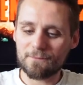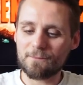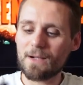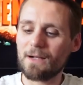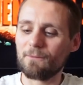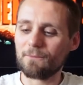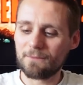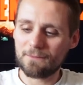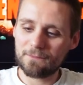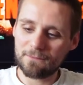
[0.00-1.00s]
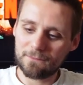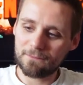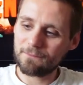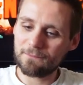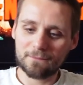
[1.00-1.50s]
Wow.
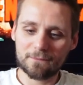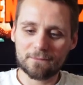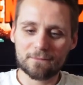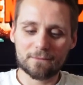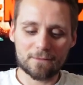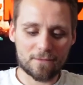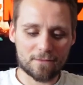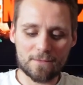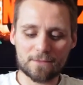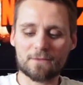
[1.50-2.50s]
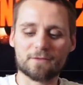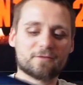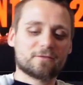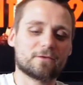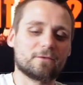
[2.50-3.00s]
Oh, well,
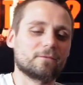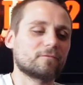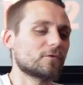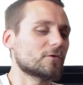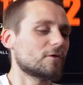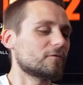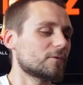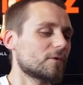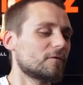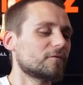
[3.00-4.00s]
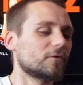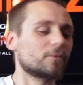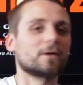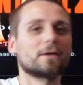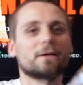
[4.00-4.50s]
nice. So, front cover, we've got a
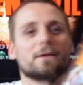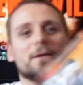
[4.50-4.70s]
few uh,